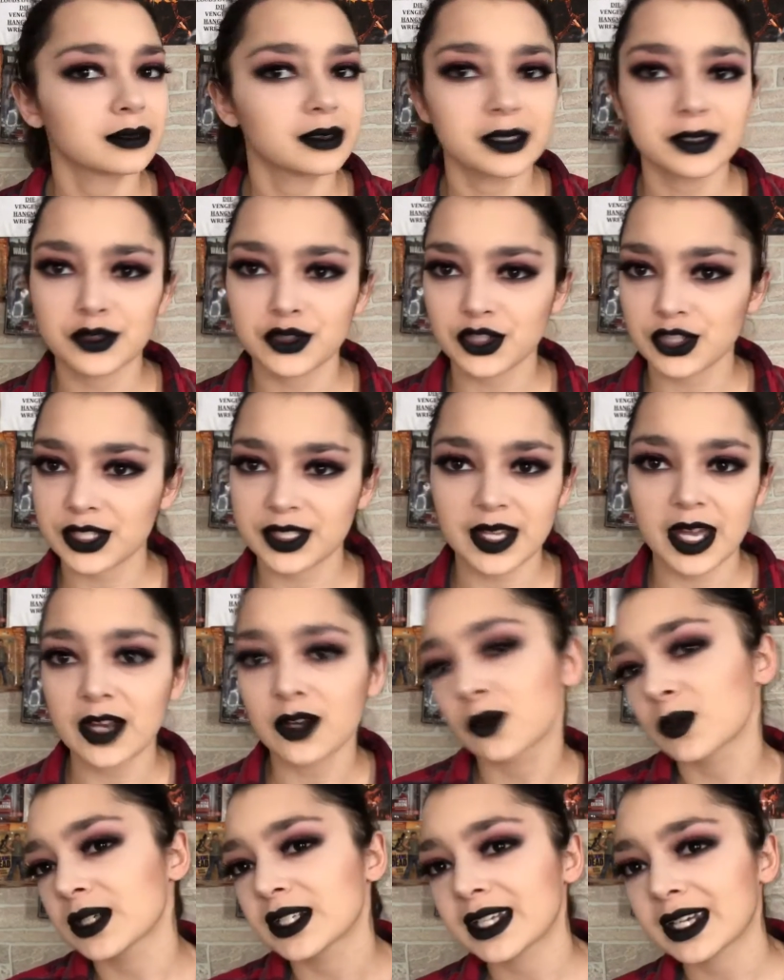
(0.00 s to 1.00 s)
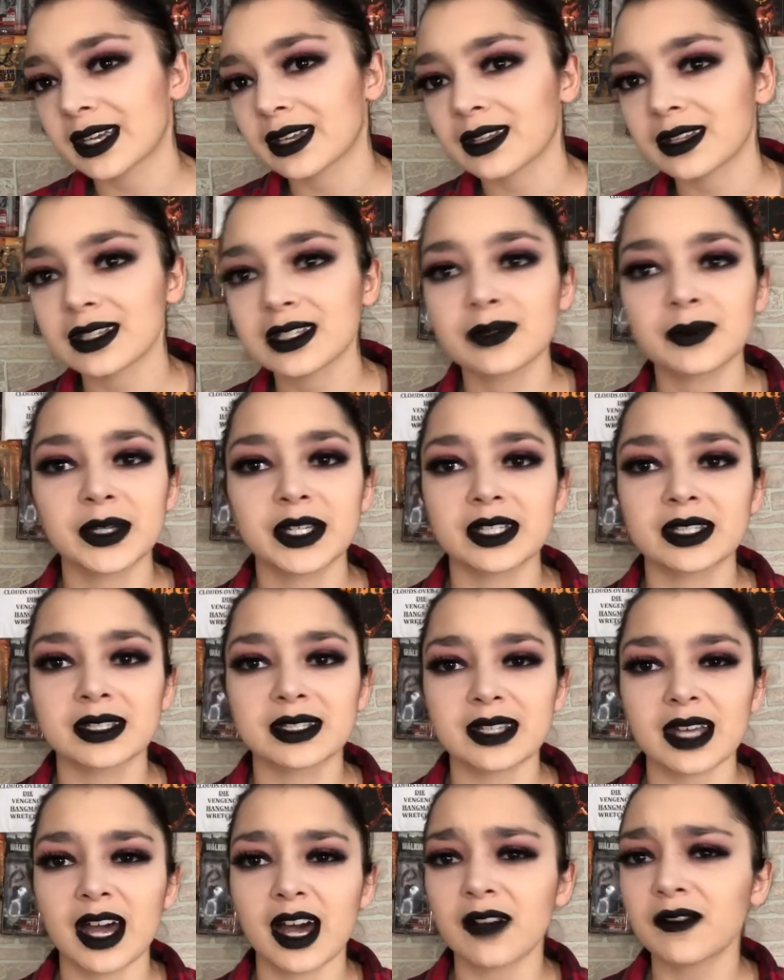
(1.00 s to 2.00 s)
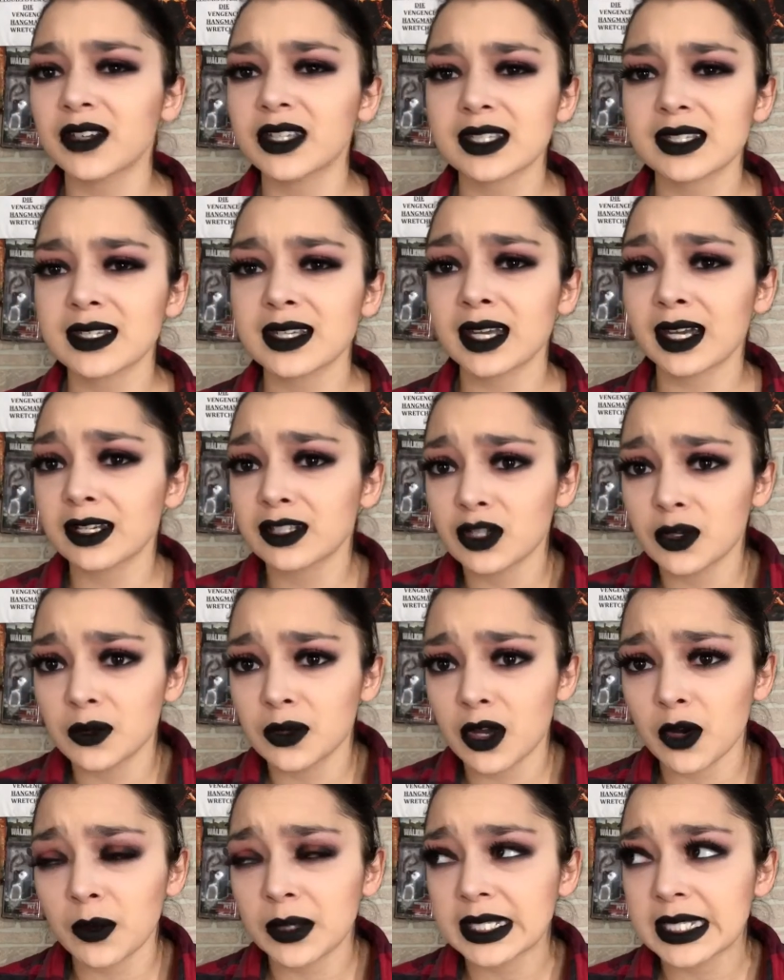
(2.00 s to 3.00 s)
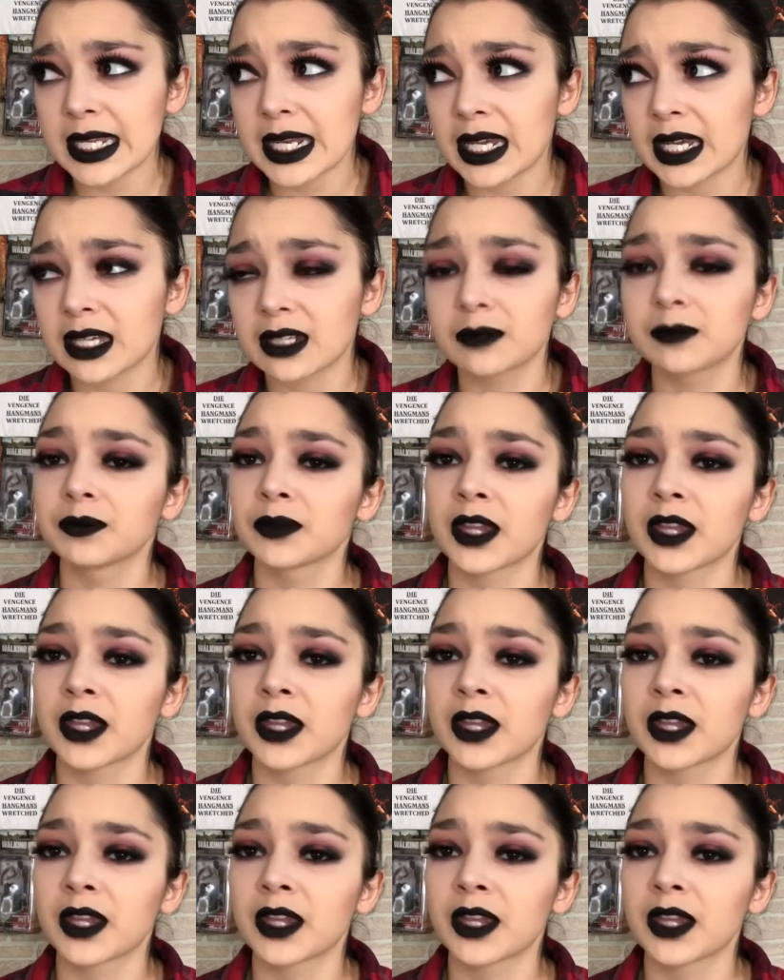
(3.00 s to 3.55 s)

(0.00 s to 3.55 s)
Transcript: is just kind of ridiculous, because obviously I don't know what's in it.